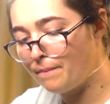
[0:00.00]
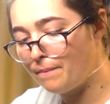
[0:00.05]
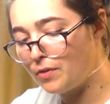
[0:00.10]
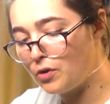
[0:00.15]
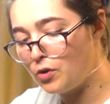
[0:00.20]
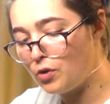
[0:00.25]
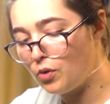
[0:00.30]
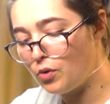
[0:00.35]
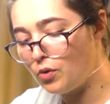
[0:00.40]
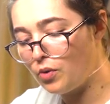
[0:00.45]

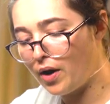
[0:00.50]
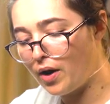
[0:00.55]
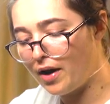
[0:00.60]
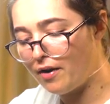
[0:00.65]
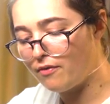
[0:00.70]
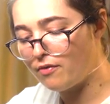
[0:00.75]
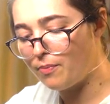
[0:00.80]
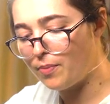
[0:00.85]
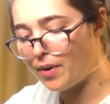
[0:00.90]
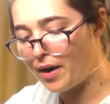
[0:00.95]
You
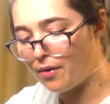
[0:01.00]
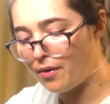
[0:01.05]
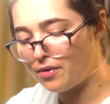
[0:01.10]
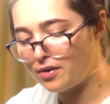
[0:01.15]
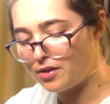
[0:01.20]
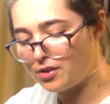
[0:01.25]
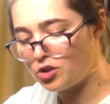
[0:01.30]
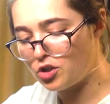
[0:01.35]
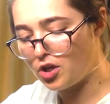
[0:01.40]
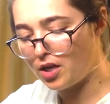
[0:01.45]
have the power
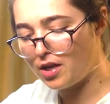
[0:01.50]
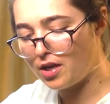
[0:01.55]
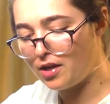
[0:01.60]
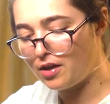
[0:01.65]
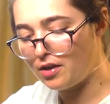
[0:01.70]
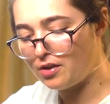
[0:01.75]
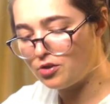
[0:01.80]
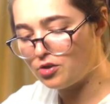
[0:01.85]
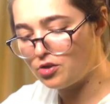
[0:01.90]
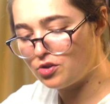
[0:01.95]
to
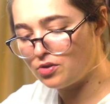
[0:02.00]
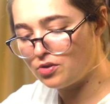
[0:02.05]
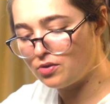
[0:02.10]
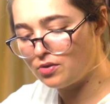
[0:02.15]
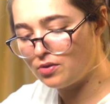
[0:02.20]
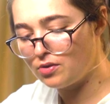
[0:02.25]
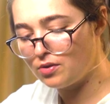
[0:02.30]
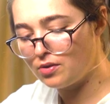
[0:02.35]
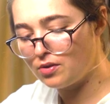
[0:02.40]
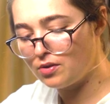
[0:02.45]
change
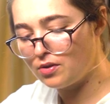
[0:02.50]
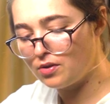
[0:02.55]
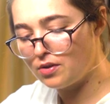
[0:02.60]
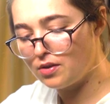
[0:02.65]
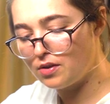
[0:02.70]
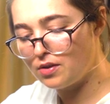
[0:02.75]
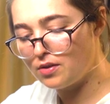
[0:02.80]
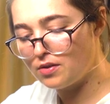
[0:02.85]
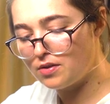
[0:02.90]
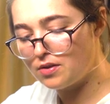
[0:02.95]

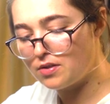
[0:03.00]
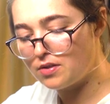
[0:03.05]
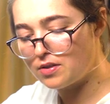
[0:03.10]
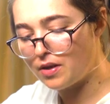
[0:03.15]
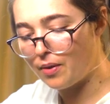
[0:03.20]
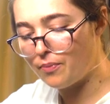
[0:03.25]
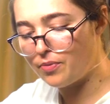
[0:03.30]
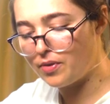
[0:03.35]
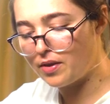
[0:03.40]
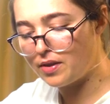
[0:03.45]

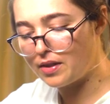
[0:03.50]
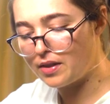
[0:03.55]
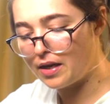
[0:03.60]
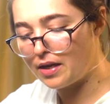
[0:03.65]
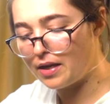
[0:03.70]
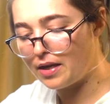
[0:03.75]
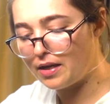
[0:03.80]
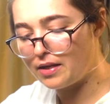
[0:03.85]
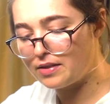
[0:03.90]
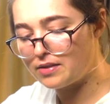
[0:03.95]
something
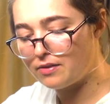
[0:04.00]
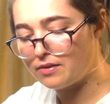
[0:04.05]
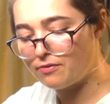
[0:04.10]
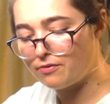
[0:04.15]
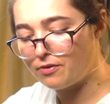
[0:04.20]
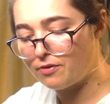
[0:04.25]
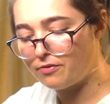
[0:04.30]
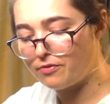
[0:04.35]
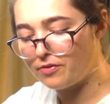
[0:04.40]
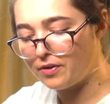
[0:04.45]
that isn't
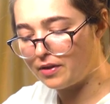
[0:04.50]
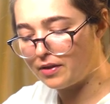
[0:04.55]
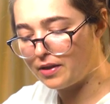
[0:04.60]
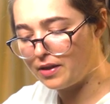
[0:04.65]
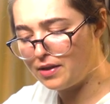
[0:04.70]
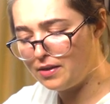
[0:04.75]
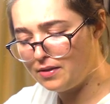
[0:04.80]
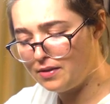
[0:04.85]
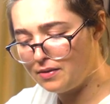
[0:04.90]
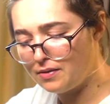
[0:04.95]

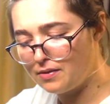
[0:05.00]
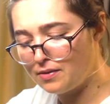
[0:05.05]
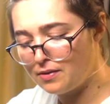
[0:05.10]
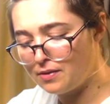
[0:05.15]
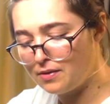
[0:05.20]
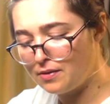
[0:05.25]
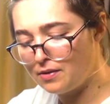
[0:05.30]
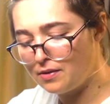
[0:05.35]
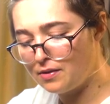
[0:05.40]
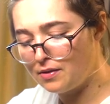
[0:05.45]
fulfilling
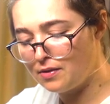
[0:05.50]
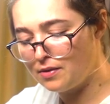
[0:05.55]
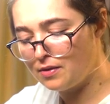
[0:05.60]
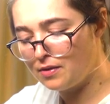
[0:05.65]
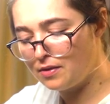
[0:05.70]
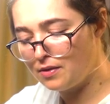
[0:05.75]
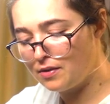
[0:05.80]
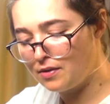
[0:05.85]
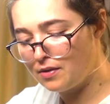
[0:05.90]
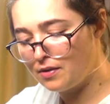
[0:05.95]

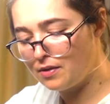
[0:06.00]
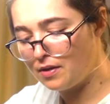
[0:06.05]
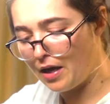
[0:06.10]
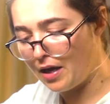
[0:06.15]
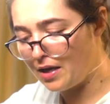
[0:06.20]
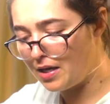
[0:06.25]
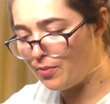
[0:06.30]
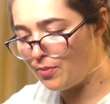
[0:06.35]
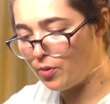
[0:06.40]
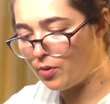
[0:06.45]

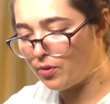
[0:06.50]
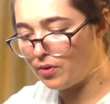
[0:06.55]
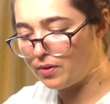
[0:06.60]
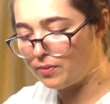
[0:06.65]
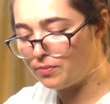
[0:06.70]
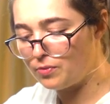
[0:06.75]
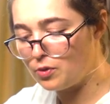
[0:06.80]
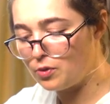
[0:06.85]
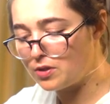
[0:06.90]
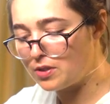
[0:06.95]

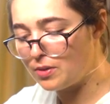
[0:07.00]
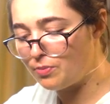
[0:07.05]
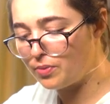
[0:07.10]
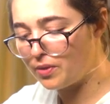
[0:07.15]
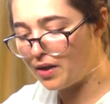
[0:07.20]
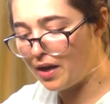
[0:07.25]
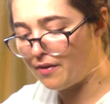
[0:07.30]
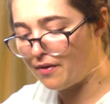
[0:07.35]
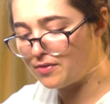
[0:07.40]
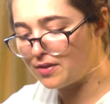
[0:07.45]
anymore. You
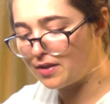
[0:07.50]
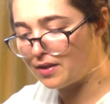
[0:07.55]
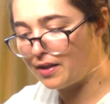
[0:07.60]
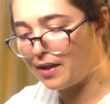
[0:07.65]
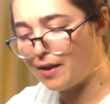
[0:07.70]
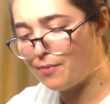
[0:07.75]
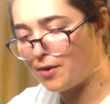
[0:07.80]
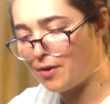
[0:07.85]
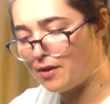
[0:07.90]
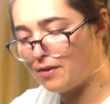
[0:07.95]
simply have to
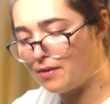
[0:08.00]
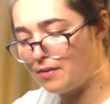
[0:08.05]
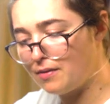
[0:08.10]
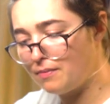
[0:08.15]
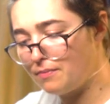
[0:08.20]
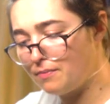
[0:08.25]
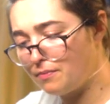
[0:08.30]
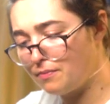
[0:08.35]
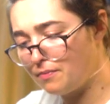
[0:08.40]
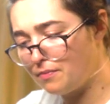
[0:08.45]
claim it.
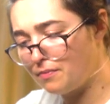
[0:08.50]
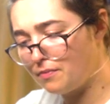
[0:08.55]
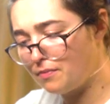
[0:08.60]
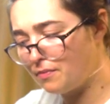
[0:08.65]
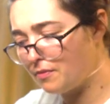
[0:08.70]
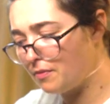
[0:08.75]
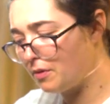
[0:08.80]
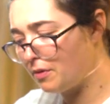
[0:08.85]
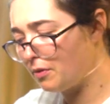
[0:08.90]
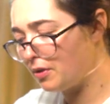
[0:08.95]

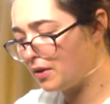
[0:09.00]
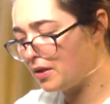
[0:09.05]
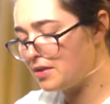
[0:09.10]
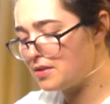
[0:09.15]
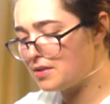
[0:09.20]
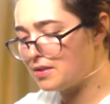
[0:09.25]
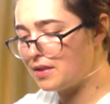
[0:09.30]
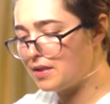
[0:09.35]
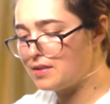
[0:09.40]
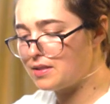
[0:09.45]
Well,
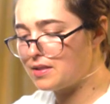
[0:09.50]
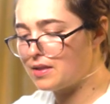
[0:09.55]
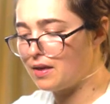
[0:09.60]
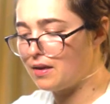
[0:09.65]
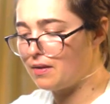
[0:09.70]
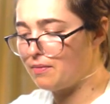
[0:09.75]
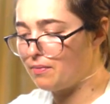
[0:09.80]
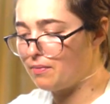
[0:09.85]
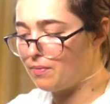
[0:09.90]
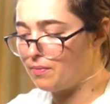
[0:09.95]
let's
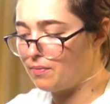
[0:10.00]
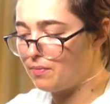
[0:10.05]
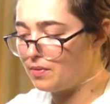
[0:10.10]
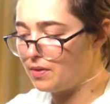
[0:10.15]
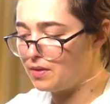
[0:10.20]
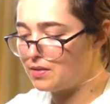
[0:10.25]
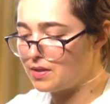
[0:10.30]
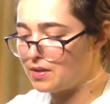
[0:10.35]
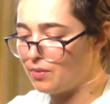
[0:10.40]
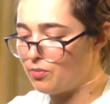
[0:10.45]

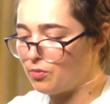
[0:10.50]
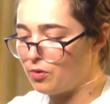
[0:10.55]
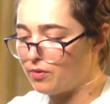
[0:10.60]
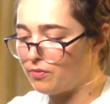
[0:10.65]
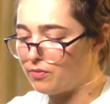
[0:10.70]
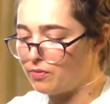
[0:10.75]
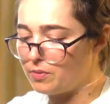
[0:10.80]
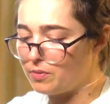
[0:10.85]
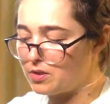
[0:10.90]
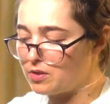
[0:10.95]
get more
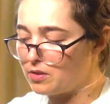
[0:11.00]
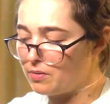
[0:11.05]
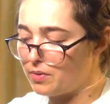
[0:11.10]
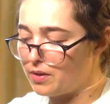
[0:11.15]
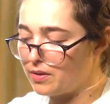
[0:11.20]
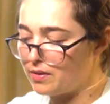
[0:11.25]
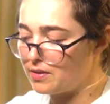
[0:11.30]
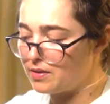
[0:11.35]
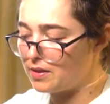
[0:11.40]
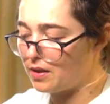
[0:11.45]
information
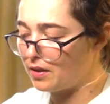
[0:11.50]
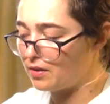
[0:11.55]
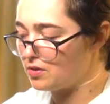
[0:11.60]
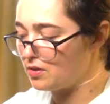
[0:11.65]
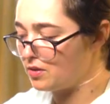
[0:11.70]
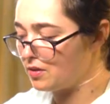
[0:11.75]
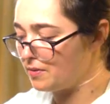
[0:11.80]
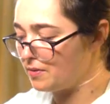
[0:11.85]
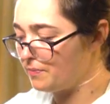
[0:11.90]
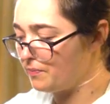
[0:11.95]
about this
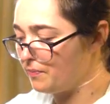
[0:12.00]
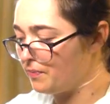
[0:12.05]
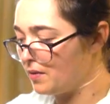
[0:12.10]
actually.